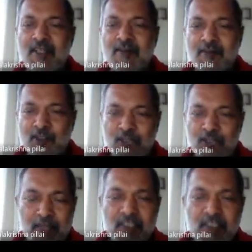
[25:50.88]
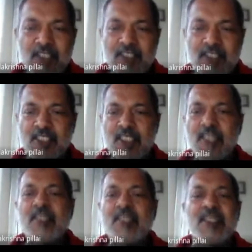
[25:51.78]
so that means
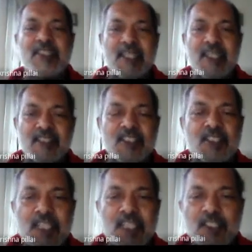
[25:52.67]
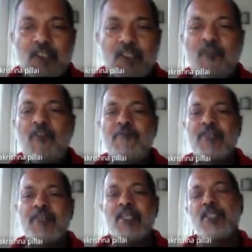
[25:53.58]
essentially the energy states of
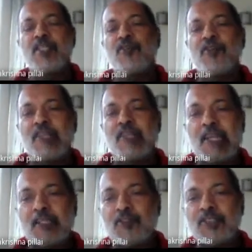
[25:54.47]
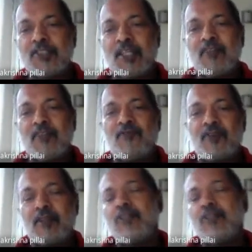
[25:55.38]
individual electrons are
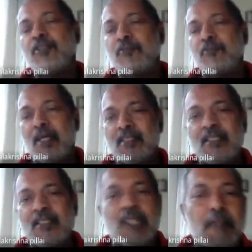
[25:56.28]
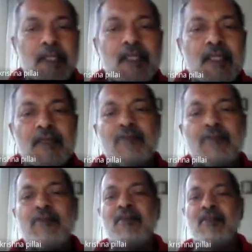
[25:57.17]
influenced by the neighboring
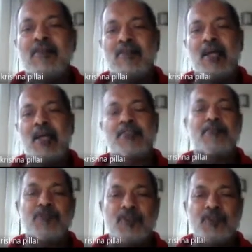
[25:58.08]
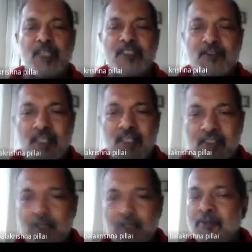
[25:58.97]
atoms. So that is what
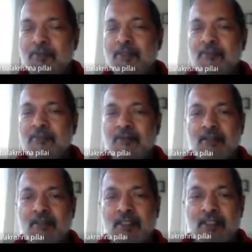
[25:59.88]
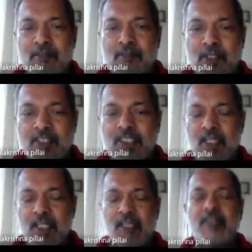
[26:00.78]
the
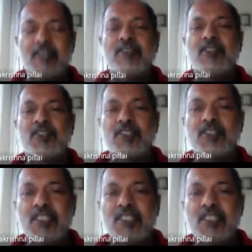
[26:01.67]
potential energy is